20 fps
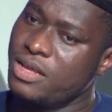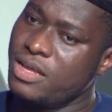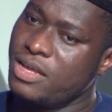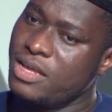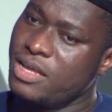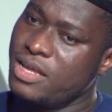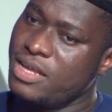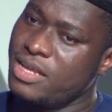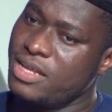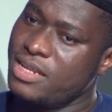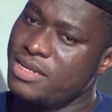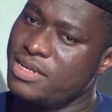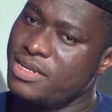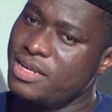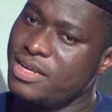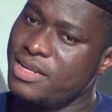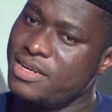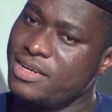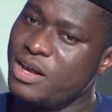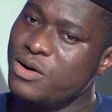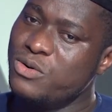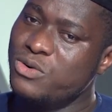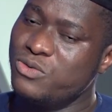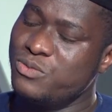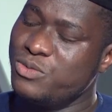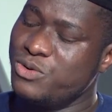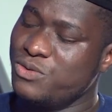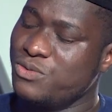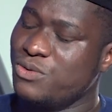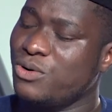That would
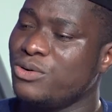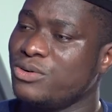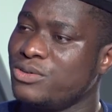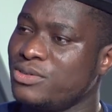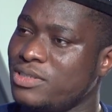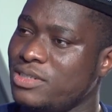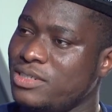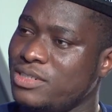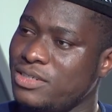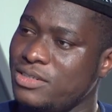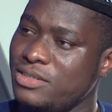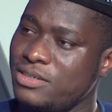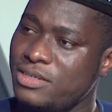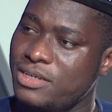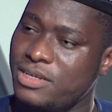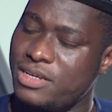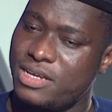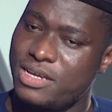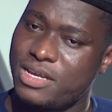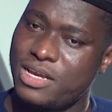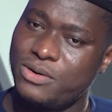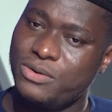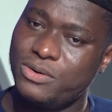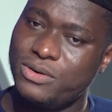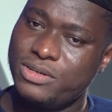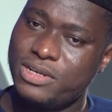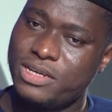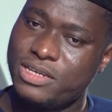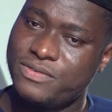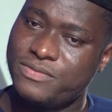be wrong,
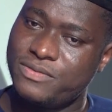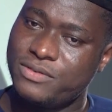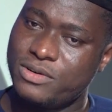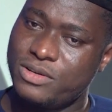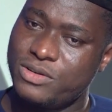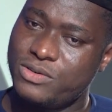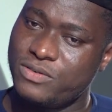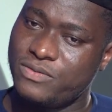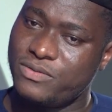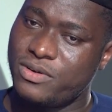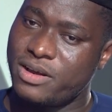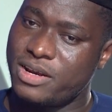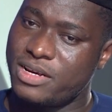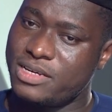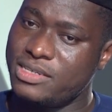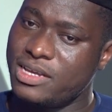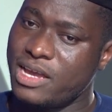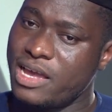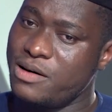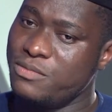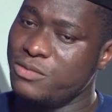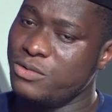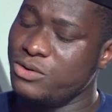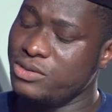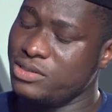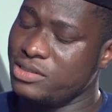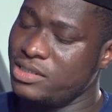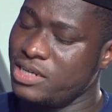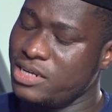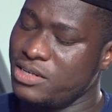so far as I am
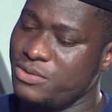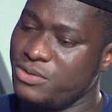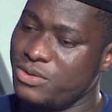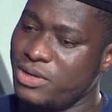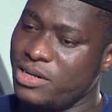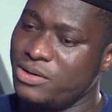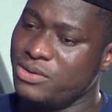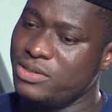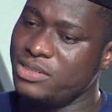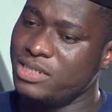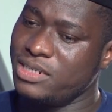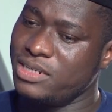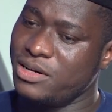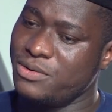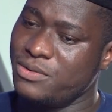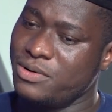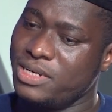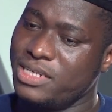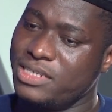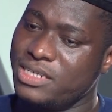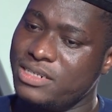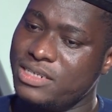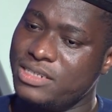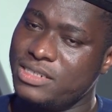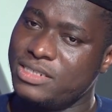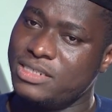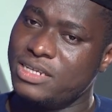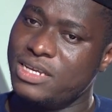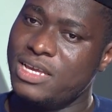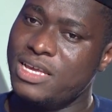concerned. You cannot say that religion
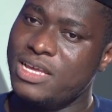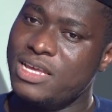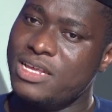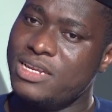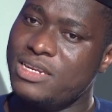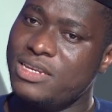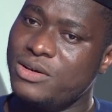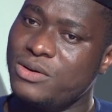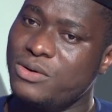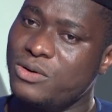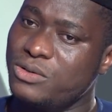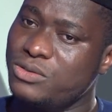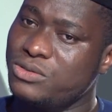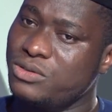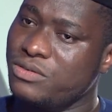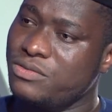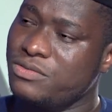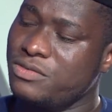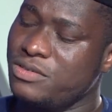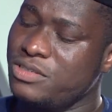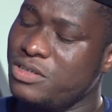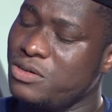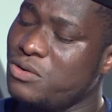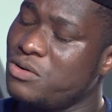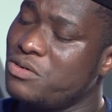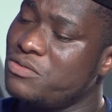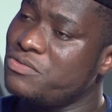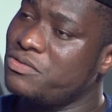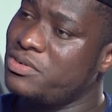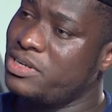is the cause of the
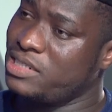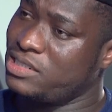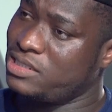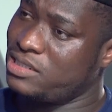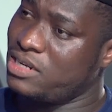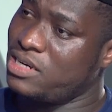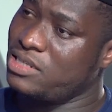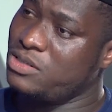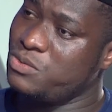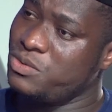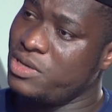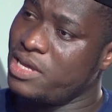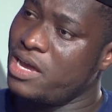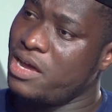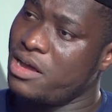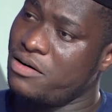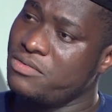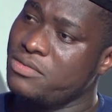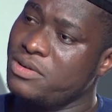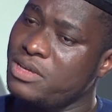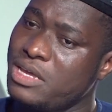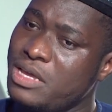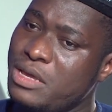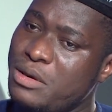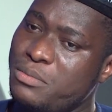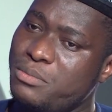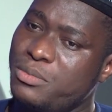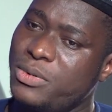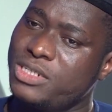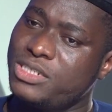conflicts that we have,
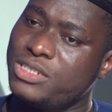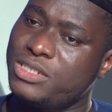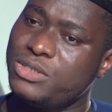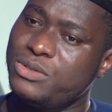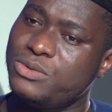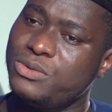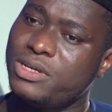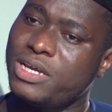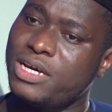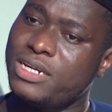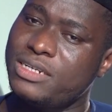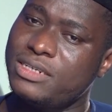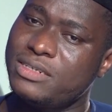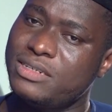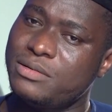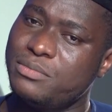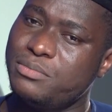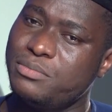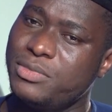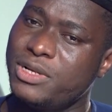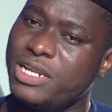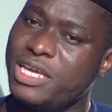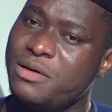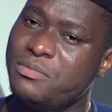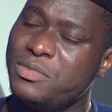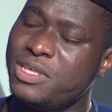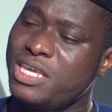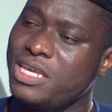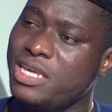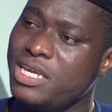but you can
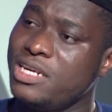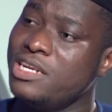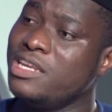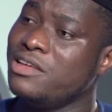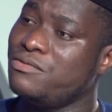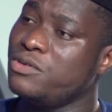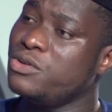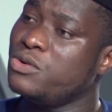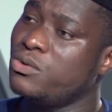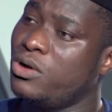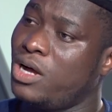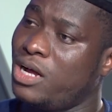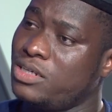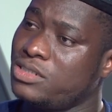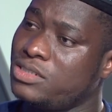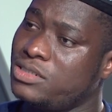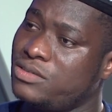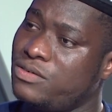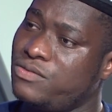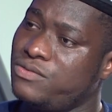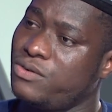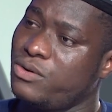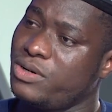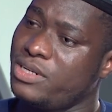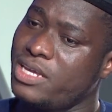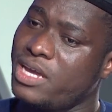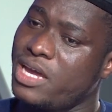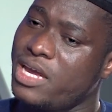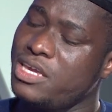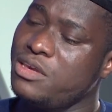blame individuals for
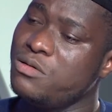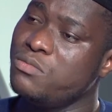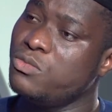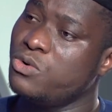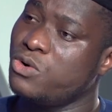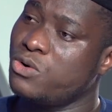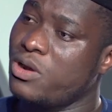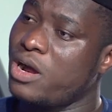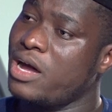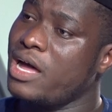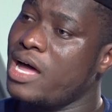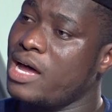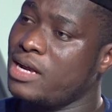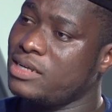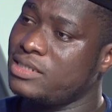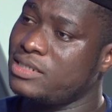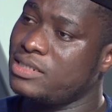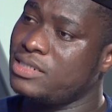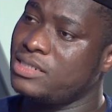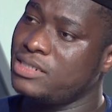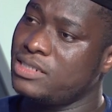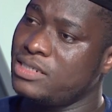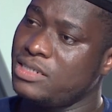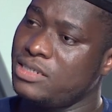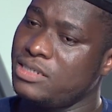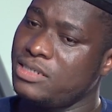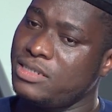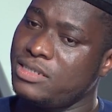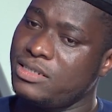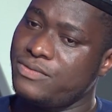their immoral acts,
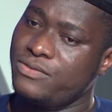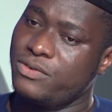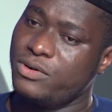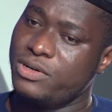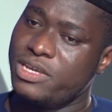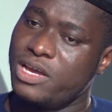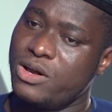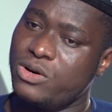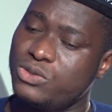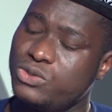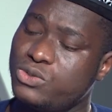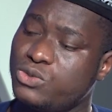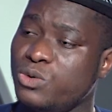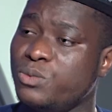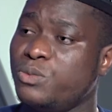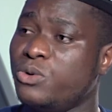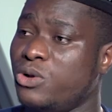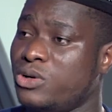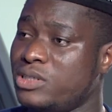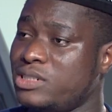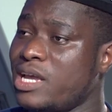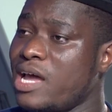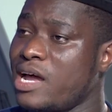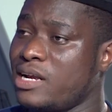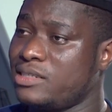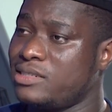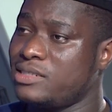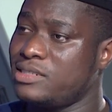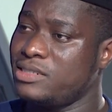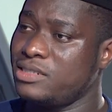for their unscrupulous
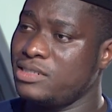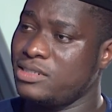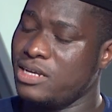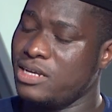acts,